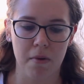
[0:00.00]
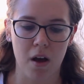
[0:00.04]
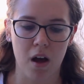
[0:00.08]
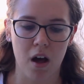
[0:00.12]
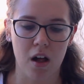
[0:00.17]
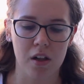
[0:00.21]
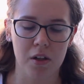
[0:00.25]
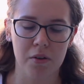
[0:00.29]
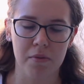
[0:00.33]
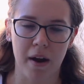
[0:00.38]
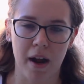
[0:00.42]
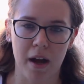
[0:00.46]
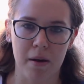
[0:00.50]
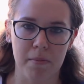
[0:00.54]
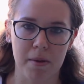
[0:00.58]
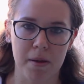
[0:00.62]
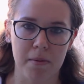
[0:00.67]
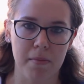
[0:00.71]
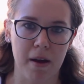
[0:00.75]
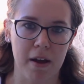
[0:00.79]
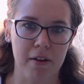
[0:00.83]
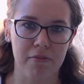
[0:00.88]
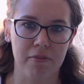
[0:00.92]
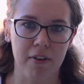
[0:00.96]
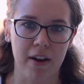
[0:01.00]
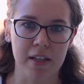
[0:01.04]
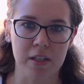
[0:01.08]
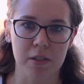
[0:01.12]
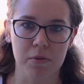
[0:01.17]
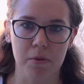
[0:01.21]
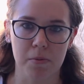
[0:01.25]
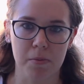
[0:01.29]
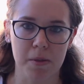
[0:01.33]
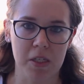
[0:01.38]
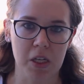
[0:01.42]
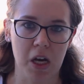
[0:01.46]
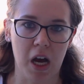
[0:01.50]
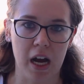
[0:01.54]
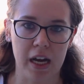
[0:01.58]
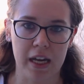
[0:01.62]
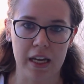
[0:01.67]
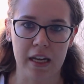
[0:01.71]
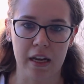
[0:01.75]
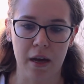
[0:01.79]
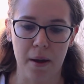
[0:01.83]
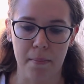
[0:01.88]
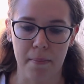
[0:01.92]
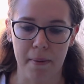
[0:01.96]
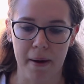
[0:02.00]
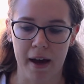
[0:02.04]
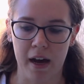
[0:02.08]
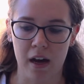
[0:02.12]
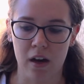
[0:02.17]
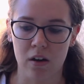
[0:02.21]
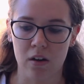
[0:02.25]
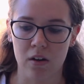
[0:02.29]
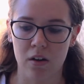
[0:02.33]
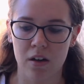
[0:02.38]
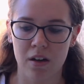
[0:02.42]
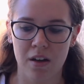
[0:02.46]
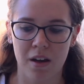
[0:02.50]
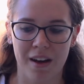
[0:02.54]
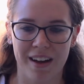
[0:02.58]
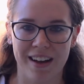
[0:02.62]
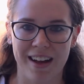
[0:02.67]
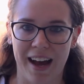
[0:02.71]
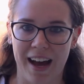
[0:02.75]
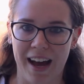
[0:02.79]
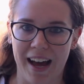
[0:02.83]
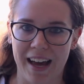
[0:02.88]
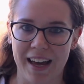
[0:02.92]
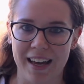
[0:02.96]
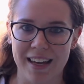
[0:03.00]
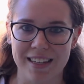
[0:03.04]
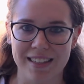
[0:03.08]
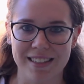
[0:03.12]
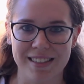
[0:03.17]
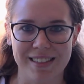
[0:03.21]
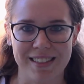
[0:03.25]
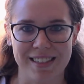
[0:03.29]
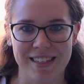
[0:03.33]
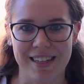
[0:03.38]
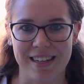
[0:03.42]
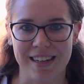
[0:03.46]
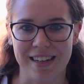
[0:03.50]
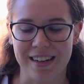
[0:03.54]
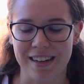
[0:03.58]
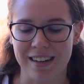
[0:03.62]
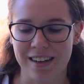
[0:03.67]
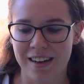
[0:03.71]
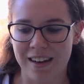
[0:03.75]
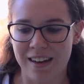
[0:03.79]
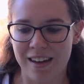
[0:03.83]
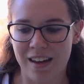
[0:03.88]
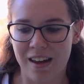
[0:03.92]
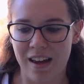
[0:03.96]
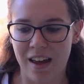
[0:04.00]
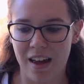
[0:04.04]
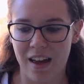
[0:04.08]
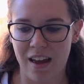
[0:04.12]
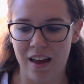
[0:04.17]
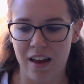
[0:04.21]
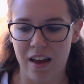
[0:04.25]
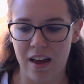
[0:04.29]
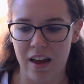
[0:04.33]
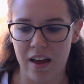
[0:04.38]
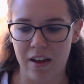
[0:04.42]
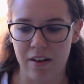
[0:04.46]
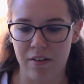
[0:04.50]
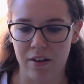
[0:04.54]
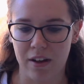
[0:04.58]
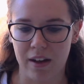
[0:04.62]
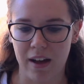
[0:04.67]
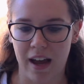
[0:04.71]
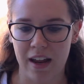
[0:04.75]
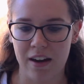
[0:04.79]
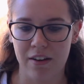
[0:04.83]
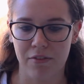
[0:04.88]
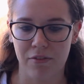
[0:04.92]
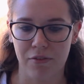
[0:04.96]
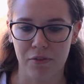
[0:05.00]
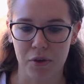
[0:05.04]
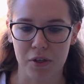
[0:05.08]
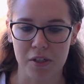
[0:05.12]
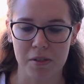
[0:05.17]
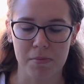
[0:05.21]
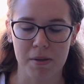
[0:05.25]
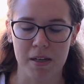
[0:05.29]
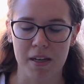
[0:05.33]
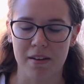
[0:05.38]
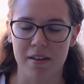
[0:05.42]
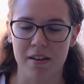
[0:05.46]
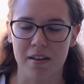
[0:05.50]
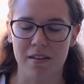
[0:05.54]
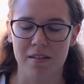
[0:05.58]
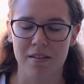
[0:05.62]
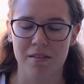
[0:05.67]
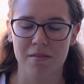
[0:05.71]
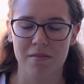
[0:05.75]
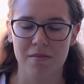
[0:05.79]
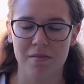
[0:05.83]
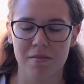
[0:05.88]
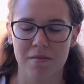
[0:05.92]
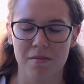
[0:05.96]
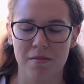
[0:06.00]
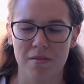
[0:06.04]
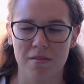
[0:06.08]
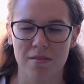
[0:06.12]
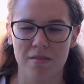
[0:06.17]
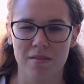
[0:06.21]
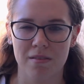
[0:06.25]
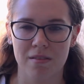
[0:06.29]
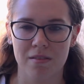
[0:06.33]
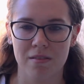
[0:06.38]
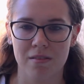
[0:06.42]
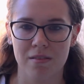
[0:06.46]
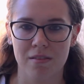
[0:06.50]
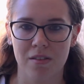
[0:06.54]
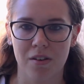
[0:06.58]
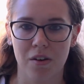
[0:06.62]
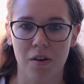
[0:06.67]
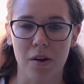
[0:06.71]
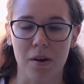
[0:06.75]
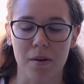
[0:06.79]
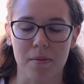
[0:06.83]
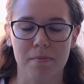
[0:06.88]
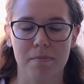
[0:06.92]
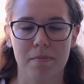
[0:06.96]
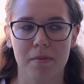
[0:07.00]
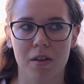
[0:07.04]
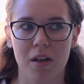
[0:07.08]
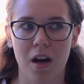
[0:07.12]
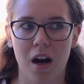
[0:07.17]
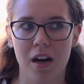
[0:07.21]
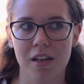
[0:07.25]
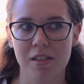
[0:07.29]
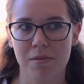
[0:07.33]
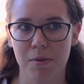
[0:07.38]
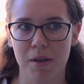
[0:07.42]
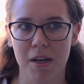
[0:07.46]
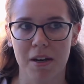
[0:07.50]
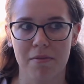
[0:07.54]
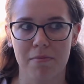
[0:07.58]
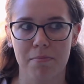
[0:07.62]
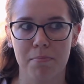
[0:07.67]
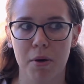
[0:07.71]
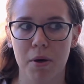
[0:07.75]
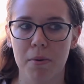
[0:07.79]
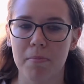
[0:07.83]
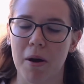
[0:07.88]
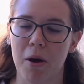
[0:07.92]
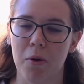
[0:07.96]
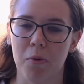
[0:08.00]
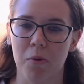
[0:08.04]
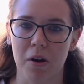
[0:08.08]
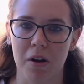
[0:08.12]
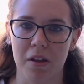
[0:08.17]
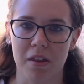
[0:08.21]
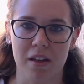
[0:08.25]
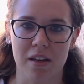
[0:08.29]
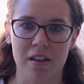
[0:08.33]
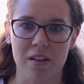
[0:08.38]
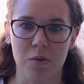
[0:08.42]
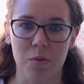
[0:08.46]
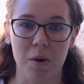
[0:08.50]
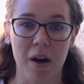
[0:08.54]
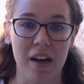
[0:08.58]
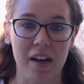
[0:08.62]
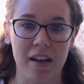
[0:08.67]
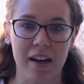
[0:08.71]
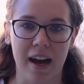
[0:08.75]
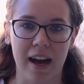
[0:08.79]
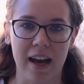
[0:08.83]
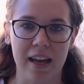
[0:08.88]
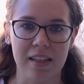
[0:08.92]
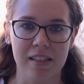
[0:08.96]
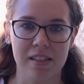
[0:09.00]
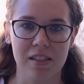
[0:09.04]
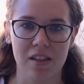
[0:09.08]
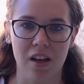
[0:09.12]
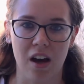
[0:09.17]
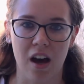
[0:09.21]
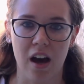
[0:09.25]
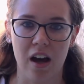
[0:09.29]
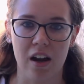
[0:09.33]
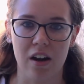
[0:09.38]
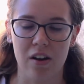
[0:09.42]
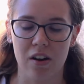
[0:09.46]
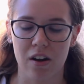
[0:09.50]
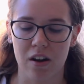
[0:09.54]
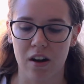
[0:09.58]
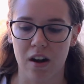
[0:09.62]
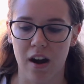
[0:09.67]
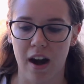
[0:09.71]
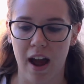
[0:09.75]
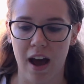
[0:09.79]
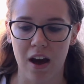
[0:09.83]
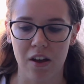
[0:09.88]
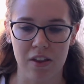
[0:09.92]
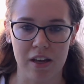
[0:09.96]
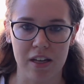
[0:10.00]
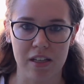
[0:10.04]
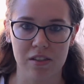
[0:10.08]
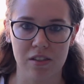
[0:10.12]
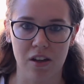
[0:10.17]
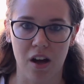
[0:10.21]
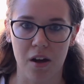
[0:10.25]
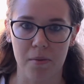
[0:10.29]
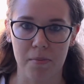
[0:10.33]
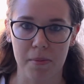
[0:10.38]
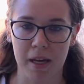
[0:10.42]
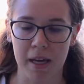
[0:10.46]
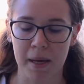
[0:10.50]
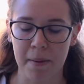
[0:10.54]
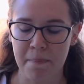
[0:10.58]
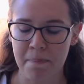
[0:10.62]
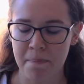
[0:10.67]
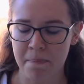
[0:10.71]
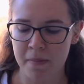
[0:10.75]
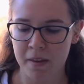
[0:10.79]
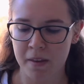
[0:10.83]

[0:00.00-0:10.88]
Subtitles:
All around me, my friends would be talking about guys, and it kind of forced me to, or caused me to put my worth into what guys thought or how they saw me.